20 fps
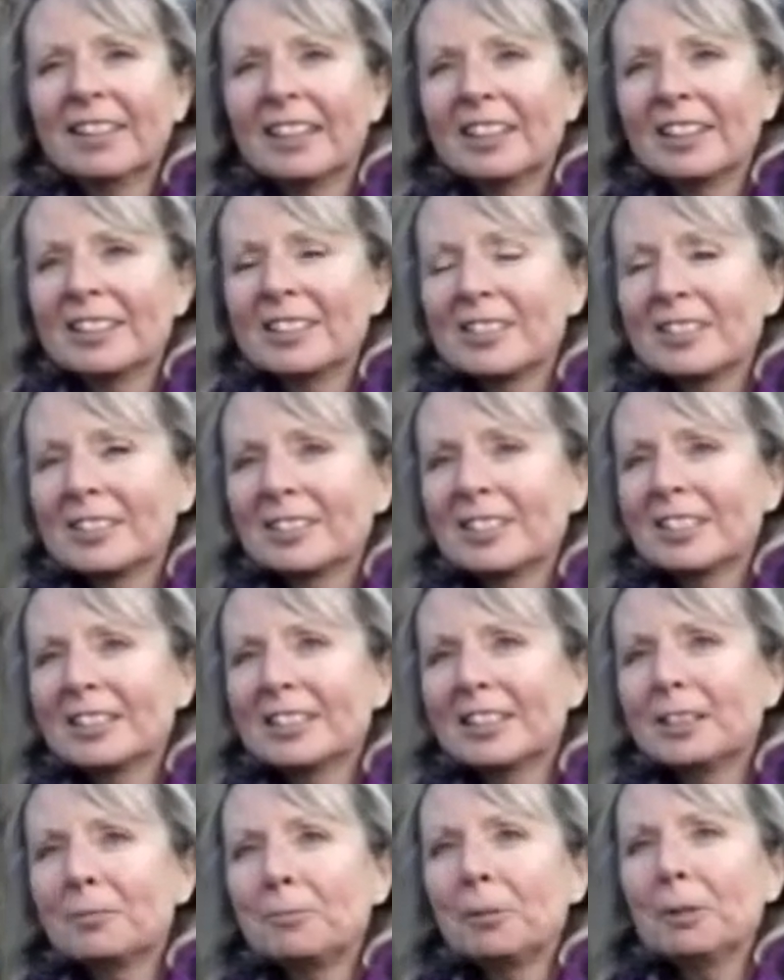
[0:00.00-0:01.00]
Yes, this
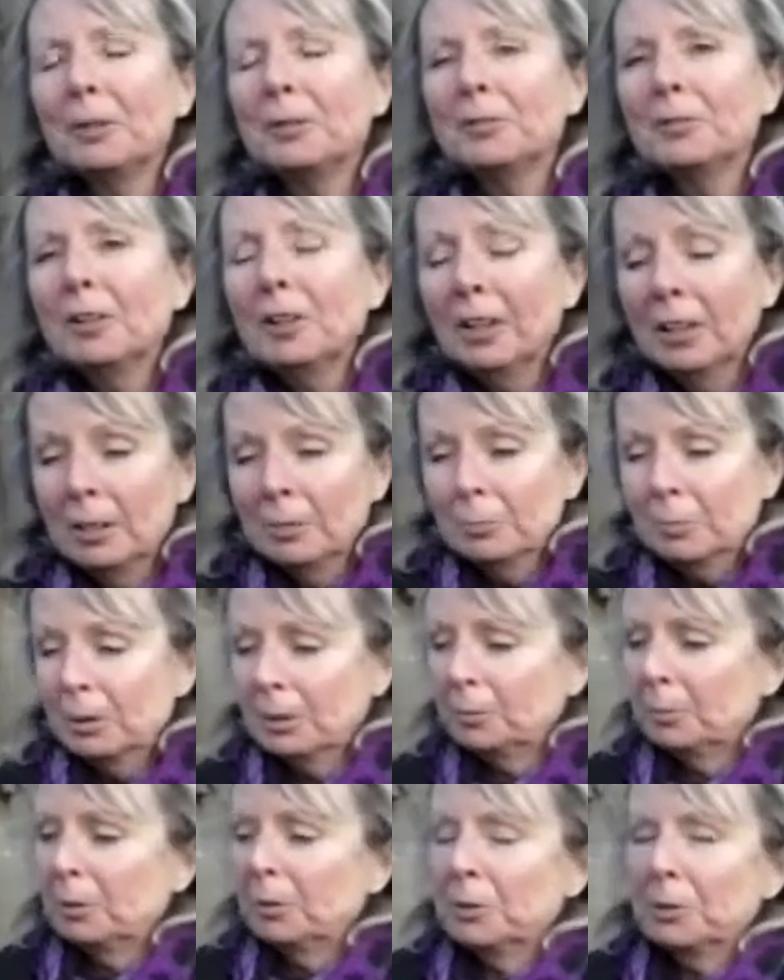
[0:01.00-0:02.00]
little blue
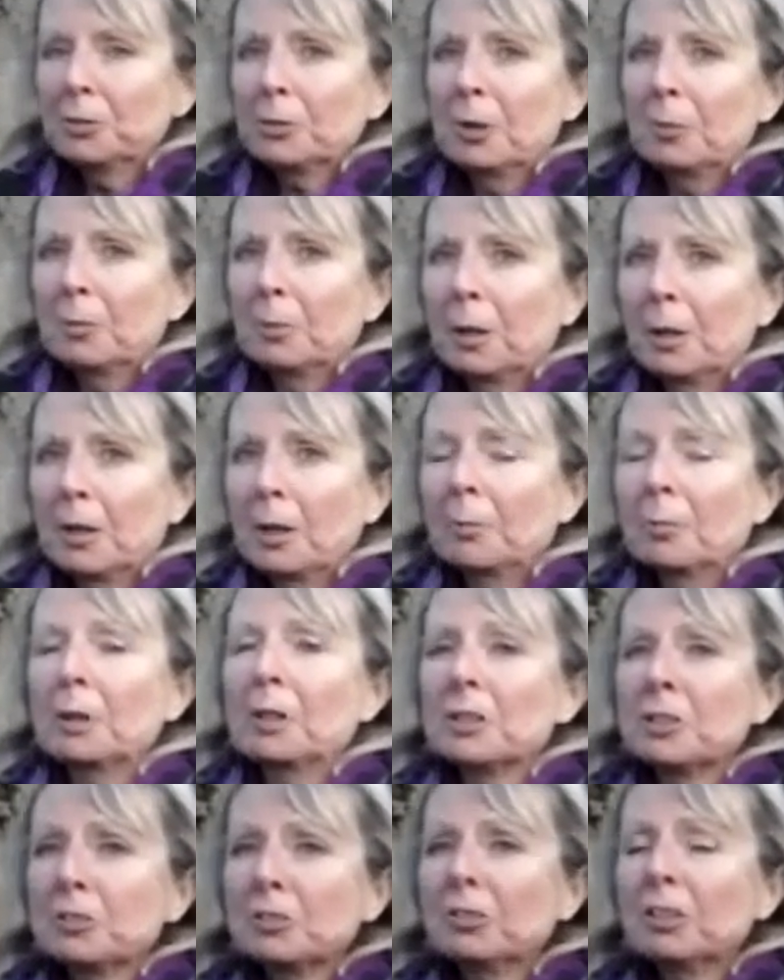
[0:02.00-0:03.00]
shrub about that big,
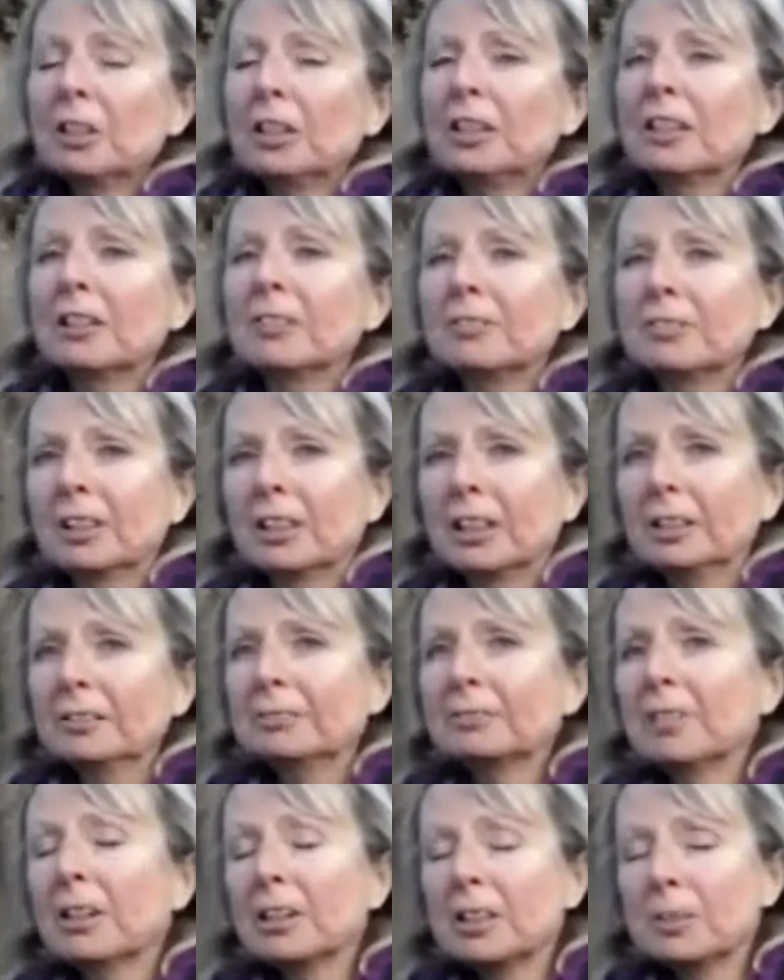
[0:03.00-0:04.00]
and it's really lovely.
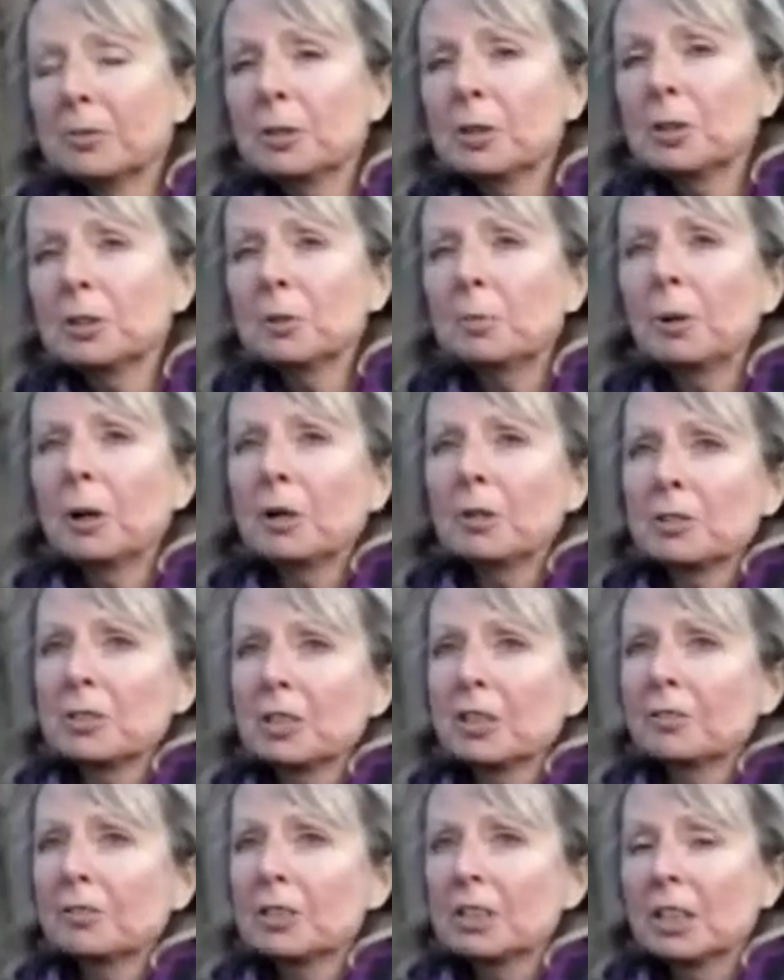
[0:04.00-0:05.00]
And we used to plant
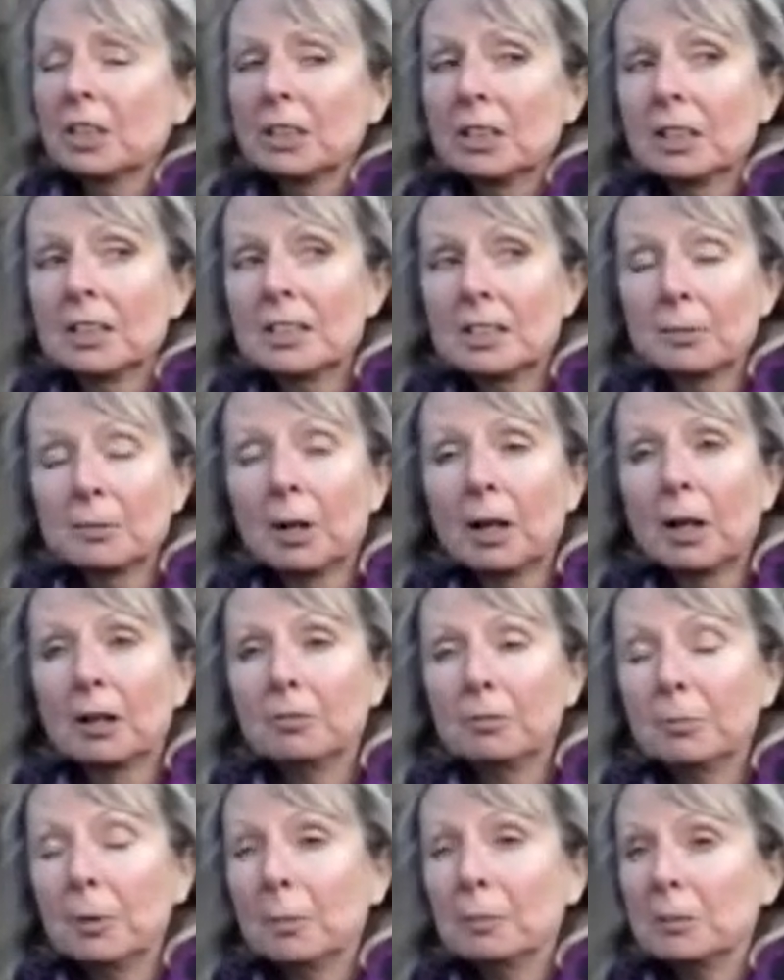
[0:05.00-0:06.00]
it every day, and that's the way I
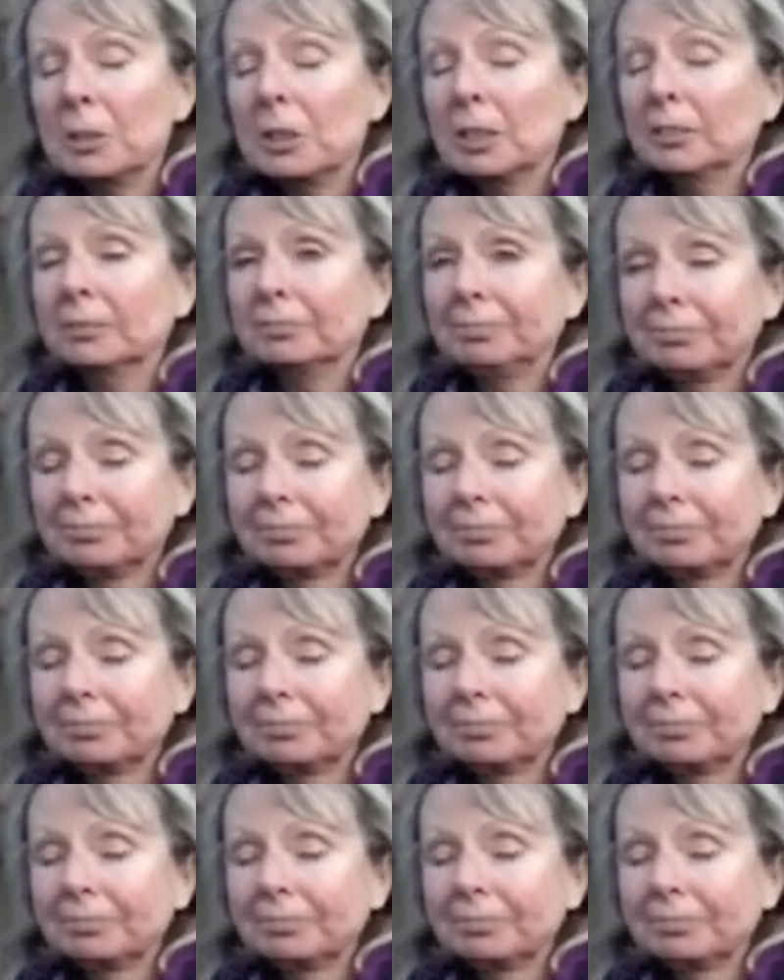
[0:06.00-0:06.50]
remembered it.